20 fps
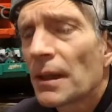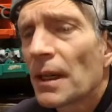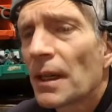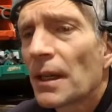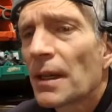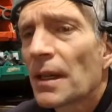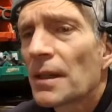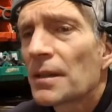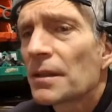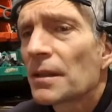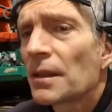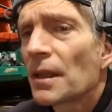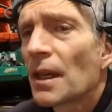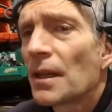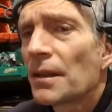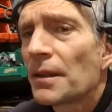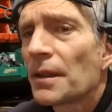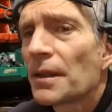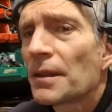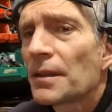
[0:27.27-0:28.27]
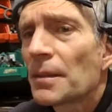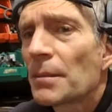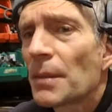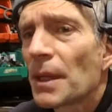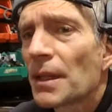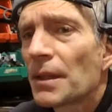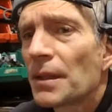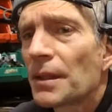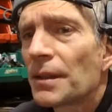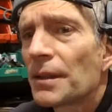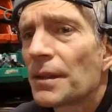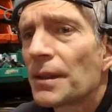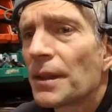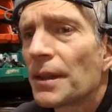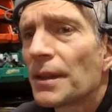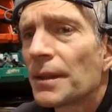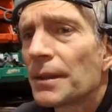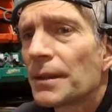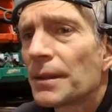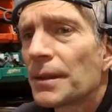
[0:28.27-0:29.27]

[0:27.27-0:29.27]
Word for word: I underestimated uh,